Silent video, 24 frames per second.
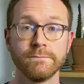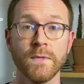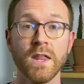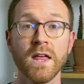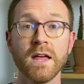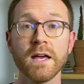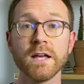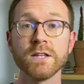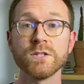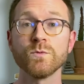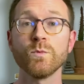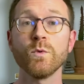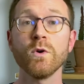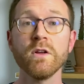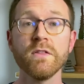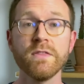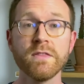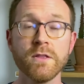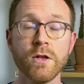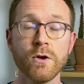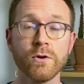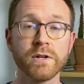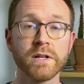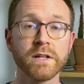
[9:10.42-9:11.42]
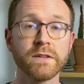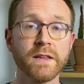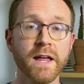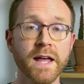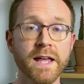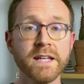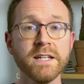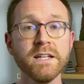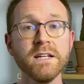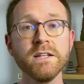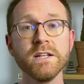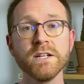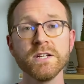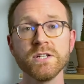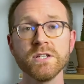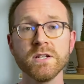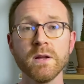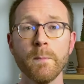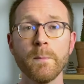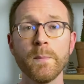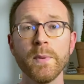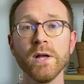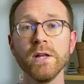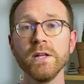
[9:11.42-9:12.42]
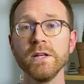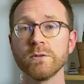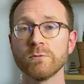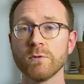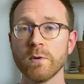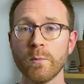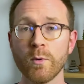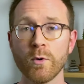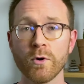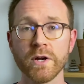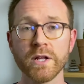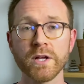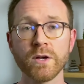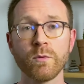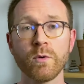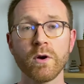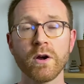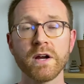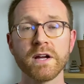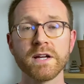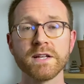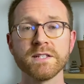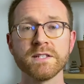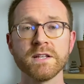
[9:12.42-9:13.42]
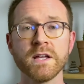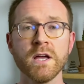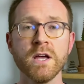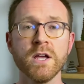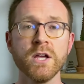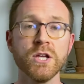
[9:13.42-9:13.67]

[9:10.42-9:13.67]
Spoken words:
It's worth noting that in addition to building reporting queries,